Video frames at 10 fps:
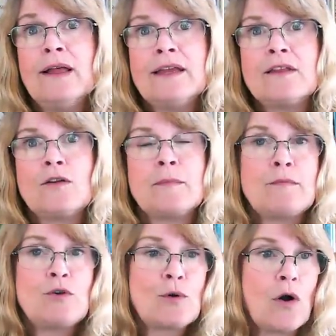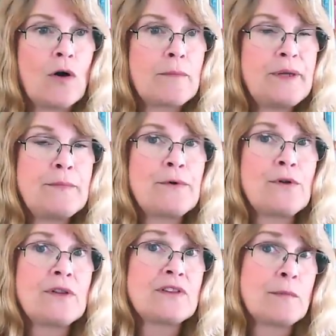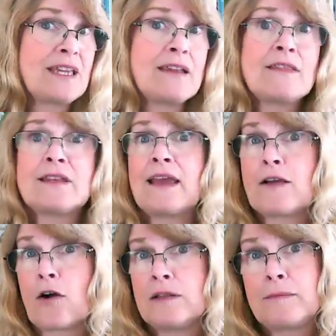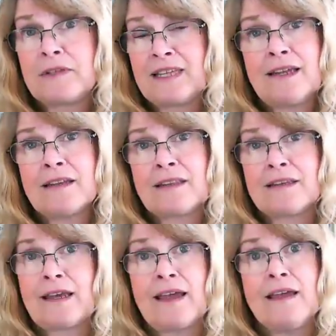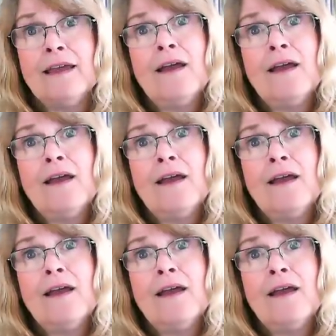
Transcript: You know, maybe you call people at the beginning of the day, call them at the end of the day.